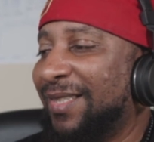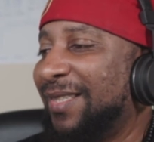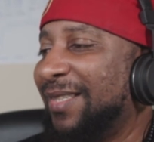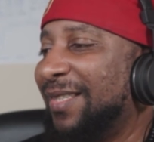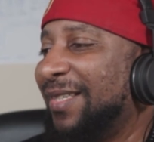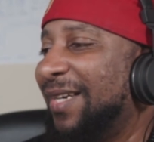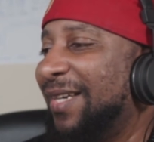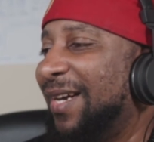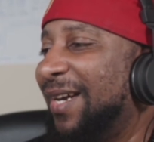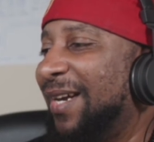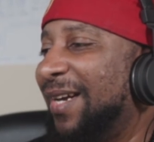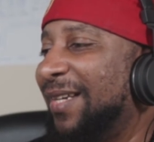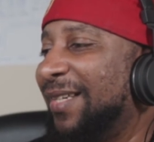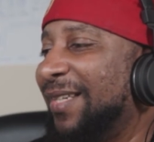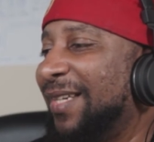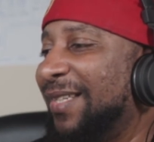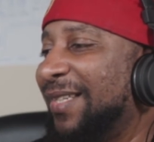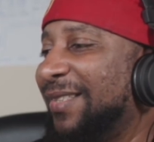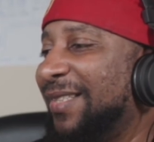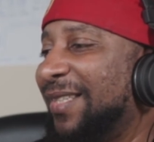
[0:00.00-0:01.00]
Oh,
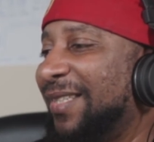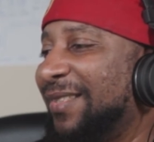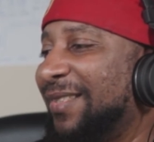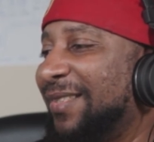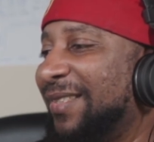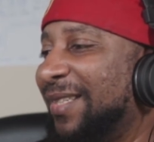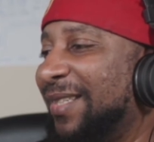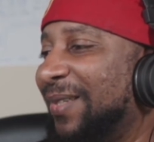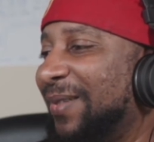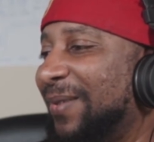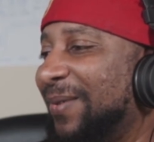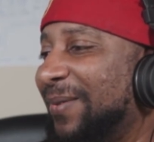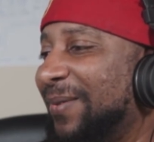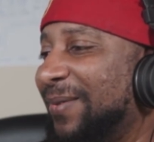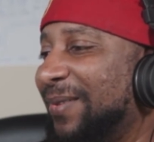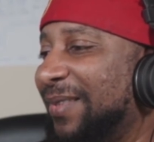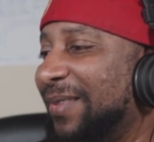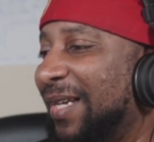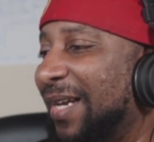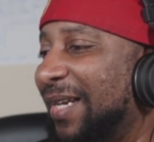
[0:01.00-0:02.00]
that's dope.
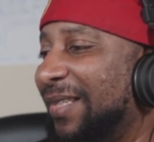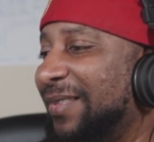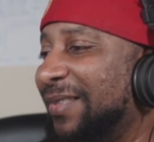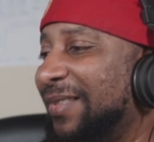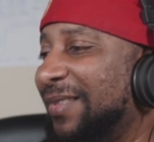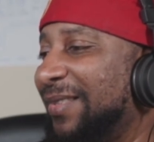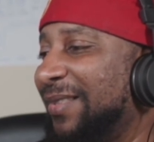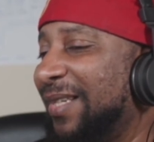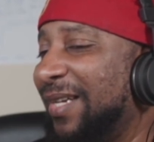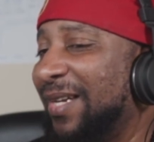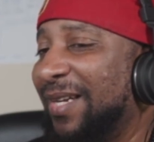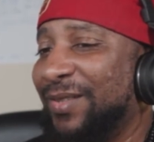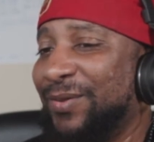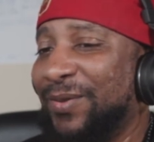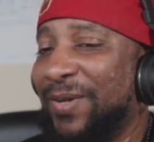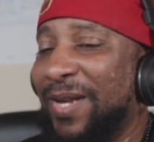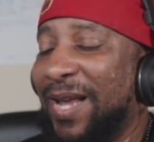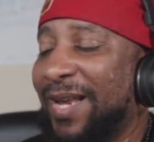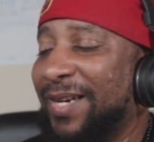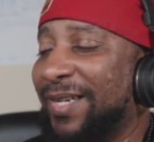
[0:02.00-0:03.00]
That's, yeah,
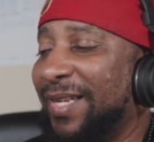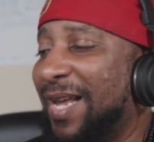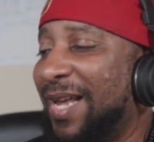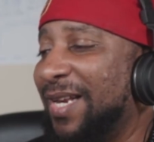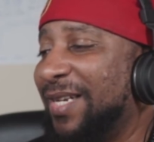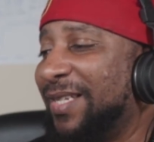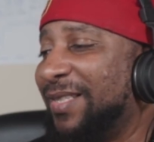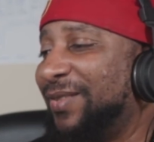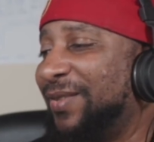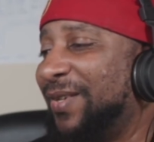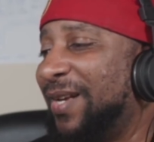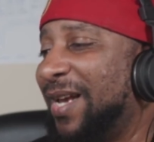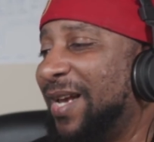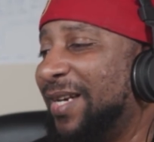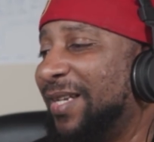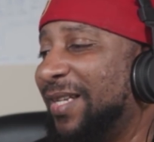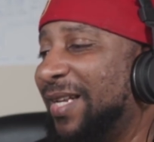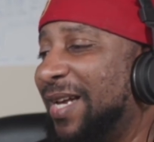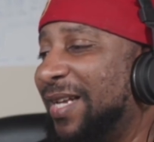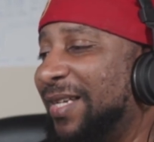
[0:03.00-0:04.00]
you had a lot
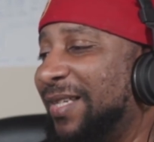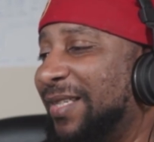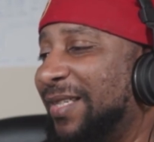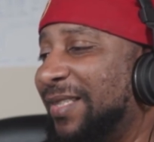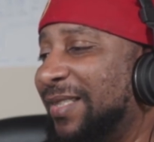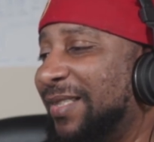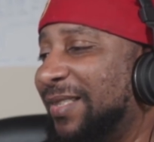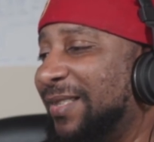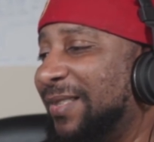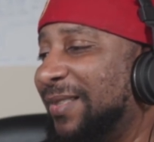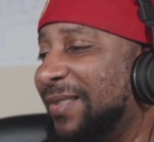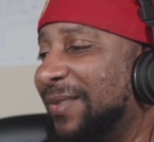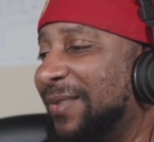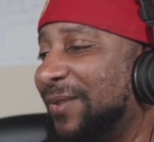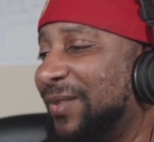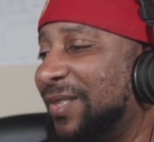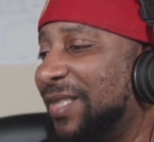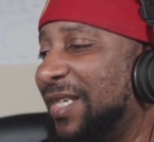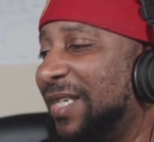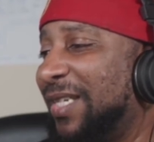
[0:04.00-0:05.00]
of
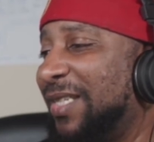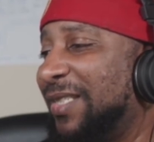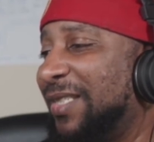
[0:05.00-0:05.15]
chickens